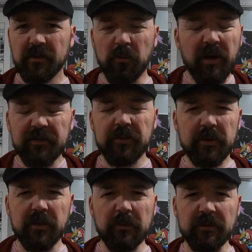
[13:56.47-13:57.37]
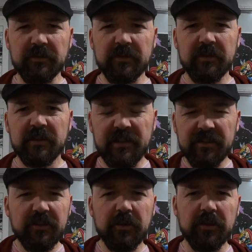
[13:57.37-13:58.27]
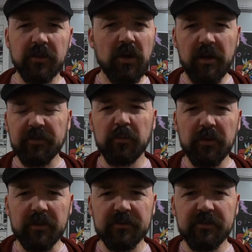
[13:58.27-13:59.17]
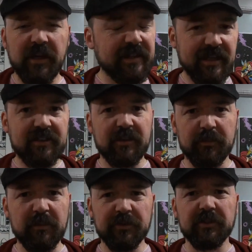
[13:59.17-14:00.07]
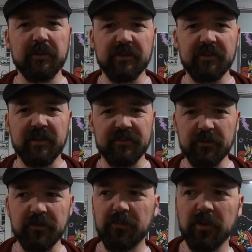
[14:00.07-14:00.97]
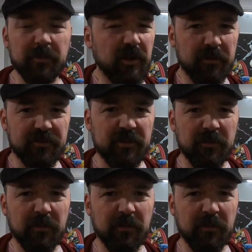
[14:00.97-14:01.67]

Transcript: Why is there dirt on the books? Get the dirt off the books. I get that people did crazy things. They used to fold up comics, stick them in their